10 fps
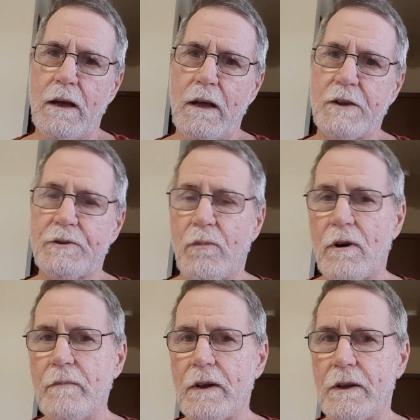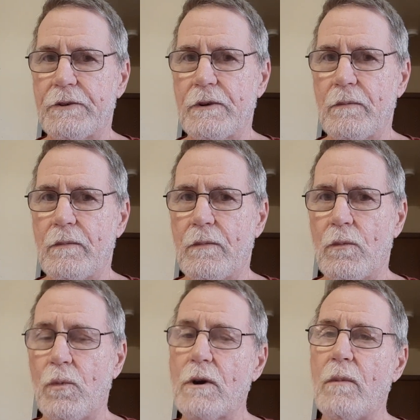It's Mormonism.
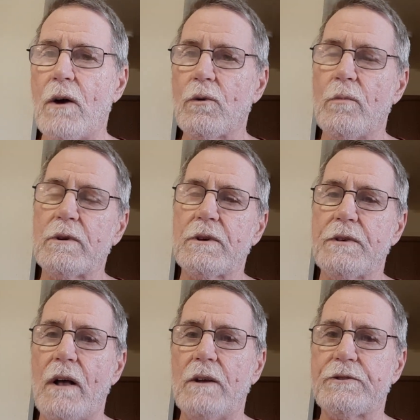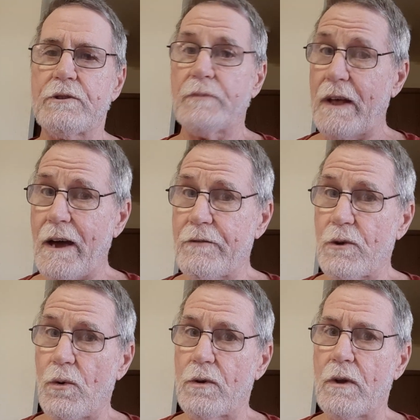What about Roman Catholicism? They have
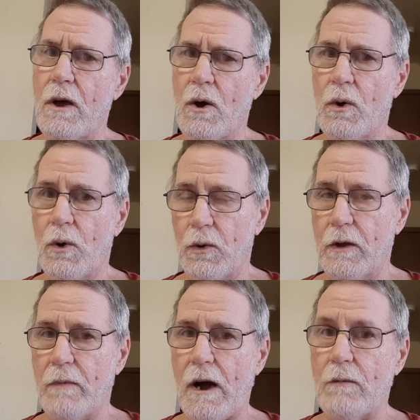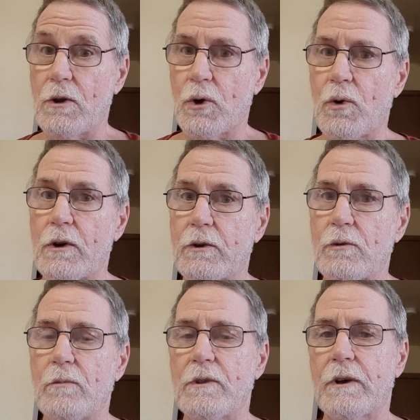their own Holy Bible according to
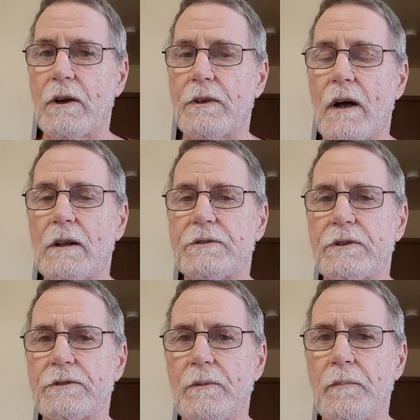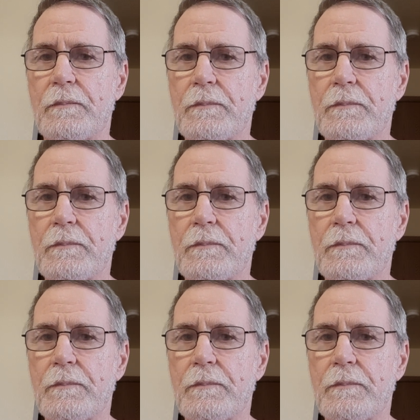Roman Catholicism.